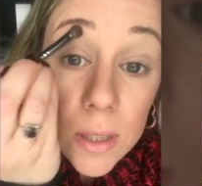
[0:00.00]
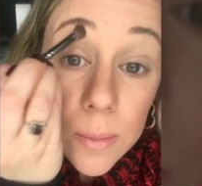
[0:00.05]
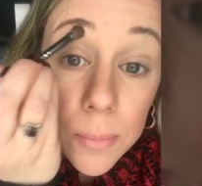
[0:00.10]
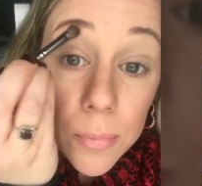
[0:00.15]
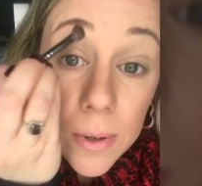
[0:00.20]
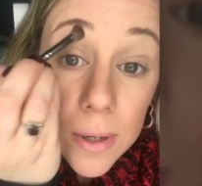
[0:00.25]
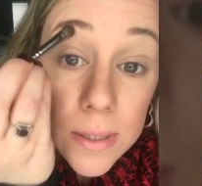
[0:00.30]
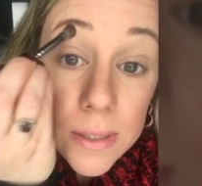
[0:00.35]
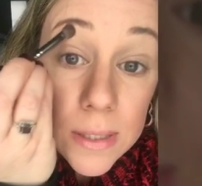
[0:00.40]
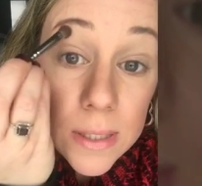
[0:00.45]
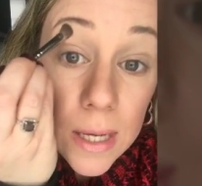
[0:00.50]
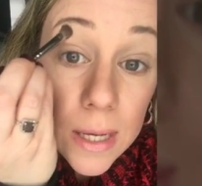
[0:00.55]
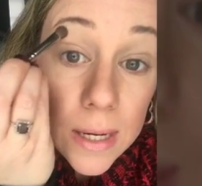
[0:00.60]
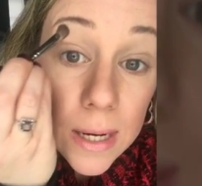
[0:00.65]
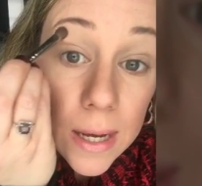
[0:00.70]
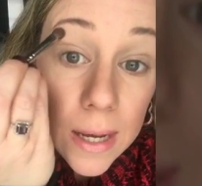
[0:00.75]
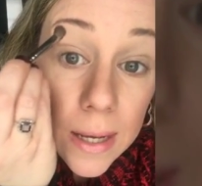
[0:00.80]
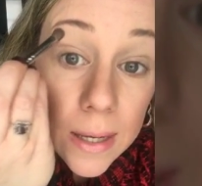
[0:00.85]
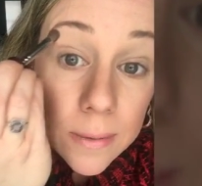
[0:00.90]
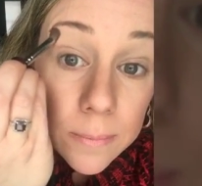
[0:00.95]
gonna press
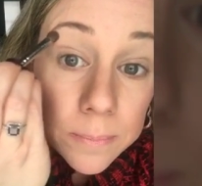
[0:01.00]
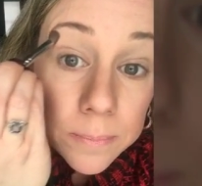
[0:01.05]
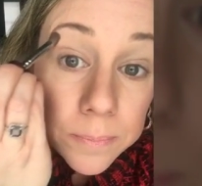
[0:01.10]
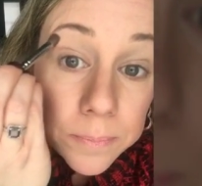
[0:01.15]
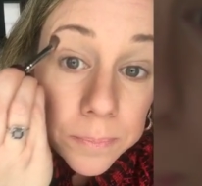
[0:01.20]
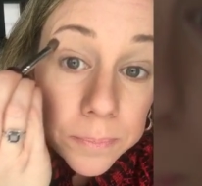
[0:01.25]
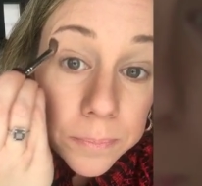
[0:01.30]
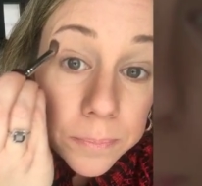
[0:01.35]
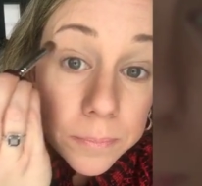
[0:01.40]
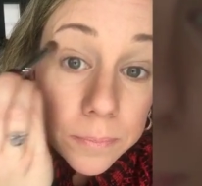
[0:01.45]
that on